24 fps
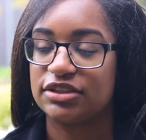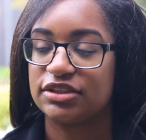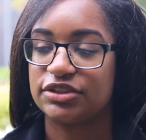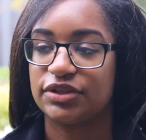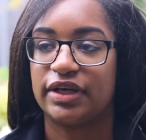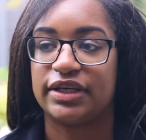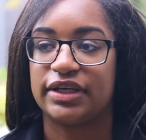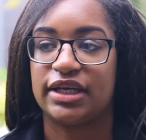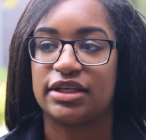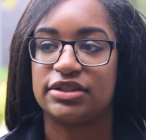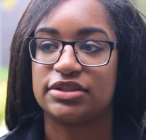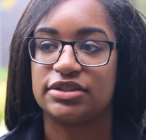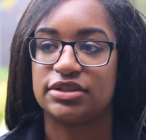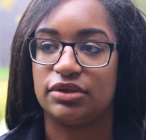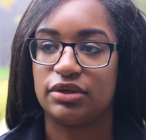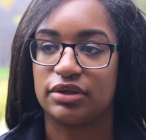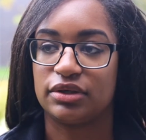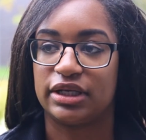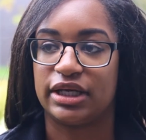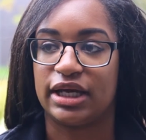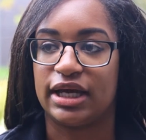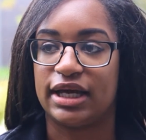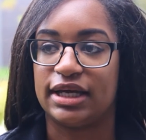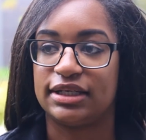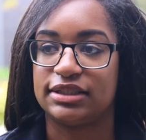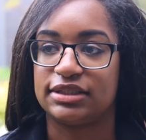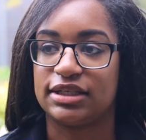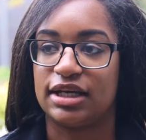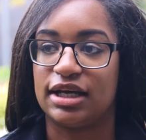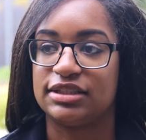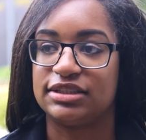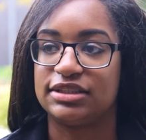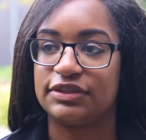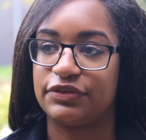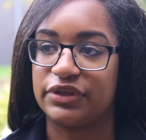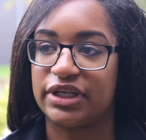So I get to look
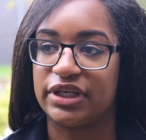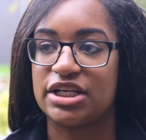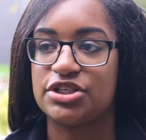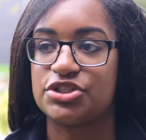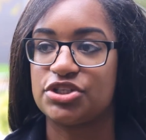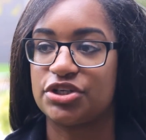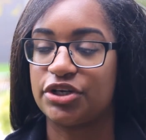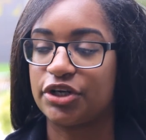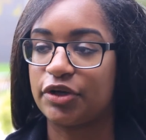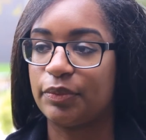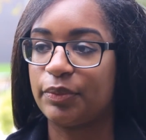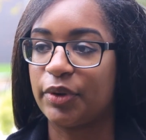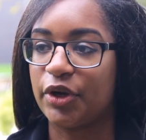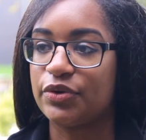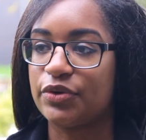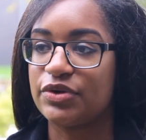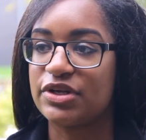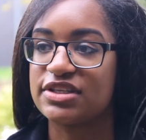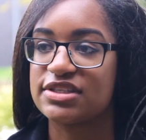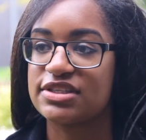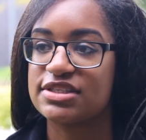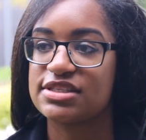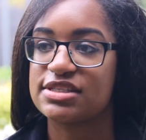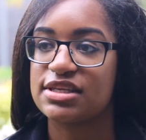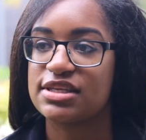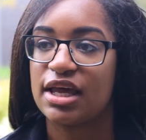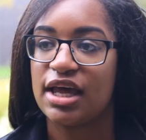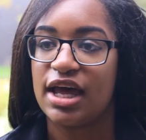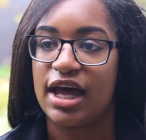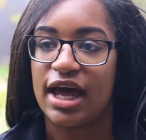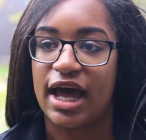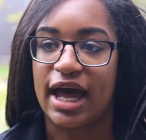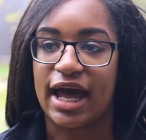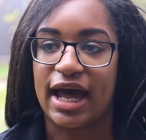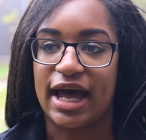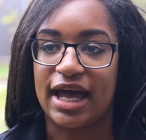at different engine components
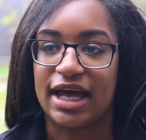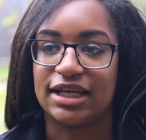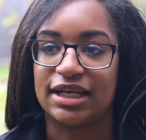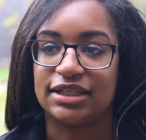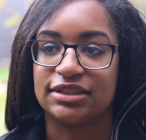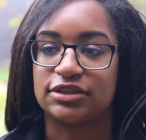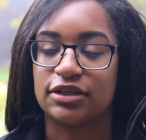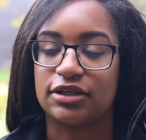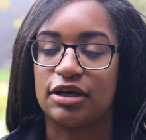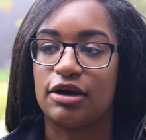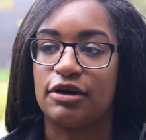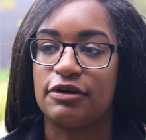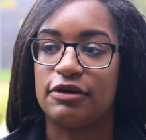and